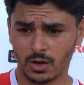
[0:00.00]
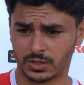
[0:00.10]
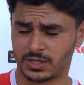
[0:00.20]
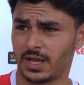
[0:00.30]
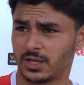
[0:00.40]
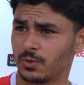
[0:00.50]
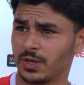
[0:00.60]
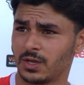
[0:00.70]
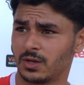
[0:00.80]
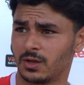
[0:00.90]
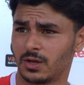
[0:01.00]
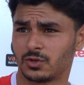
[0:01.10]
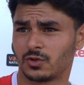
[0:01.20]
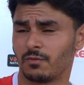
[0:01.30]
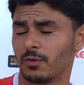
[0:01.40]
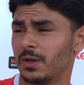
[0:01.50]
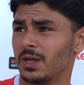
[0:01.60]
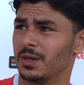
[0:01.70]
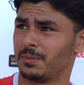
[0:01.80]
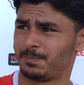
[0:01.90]
look to next week and uh, try and
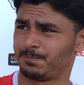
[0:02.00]
repeat it.